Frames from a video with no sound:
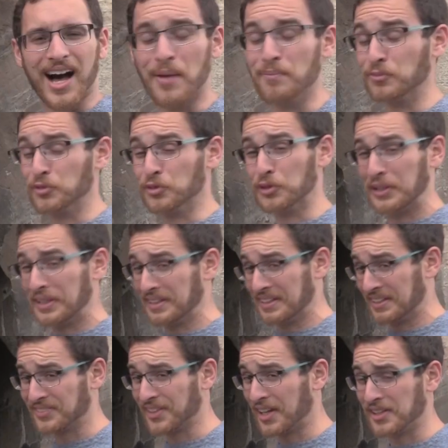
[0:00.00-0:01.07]
I'm really
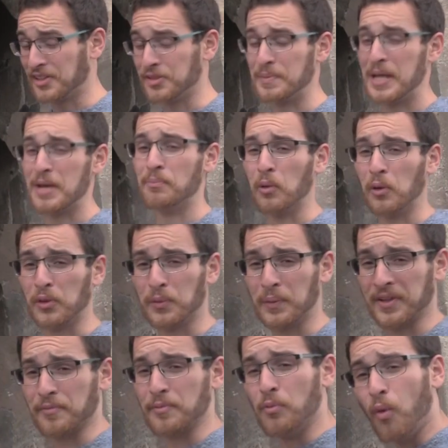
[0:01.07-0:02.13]
excited to be at
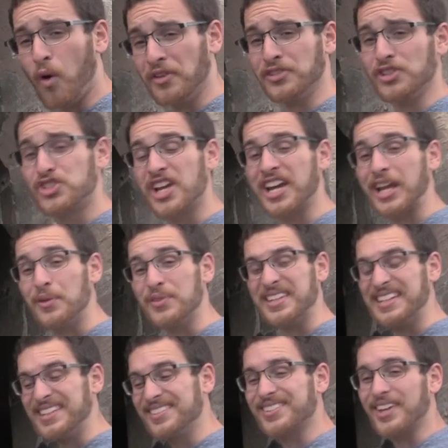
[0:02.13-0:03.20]
Borthwick. I've been wanting to check out
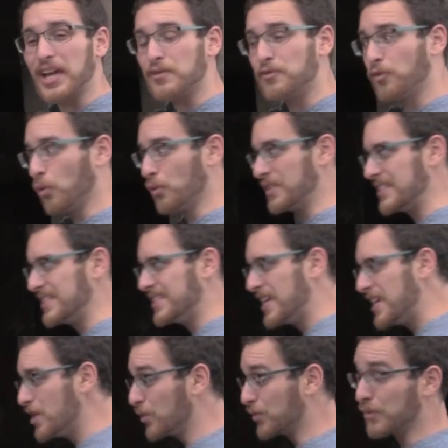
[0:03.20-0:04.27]
the inside for
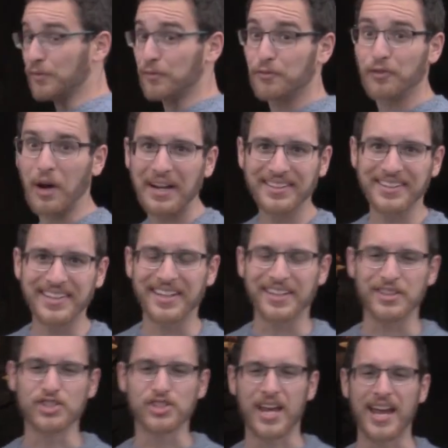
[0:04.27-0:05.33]
years, and I'm finally getting
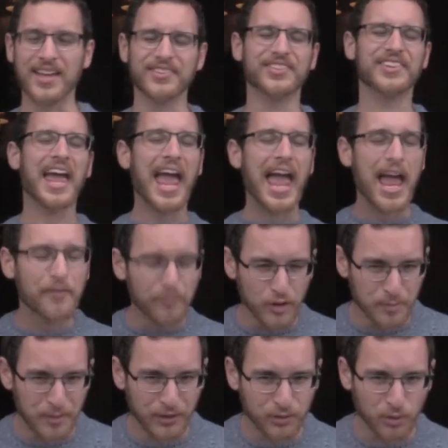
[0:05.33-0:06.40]
the chance. It's every
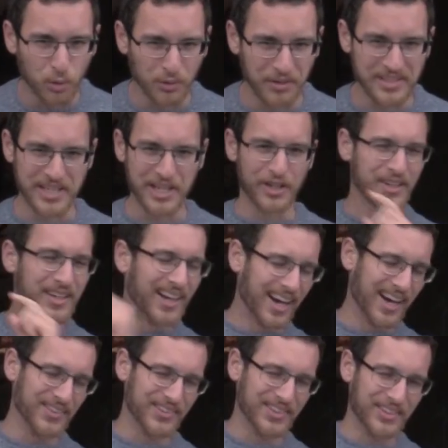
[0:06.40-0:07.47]
bit as cool in here
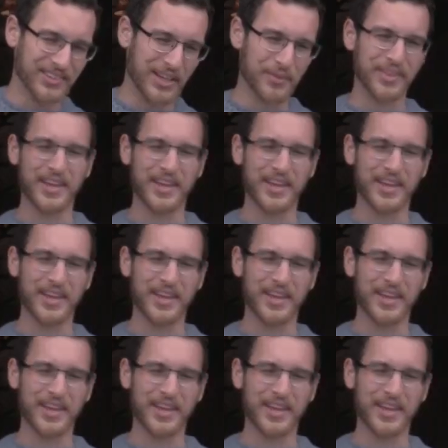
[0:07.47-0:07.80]
as it is out